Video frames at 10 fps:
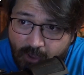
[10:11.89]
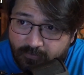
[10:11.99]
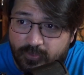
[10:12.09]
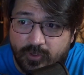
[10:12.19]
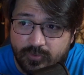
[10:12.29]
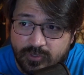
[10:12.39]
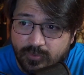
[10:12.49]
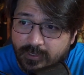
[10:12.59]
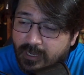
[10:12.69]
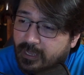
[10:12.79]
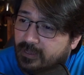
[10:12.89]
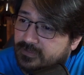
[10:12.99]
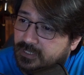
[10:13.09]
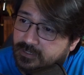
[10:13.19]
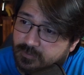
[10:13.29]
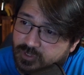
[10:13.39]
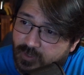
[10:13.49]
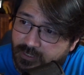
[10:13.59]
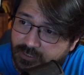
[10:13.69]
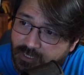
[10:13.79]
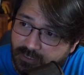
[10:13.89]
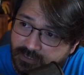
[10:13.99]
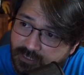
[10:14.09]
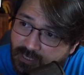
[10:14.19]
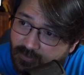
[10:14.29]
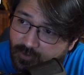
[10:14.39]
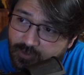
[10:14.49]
for though you and I have seen some strange things together,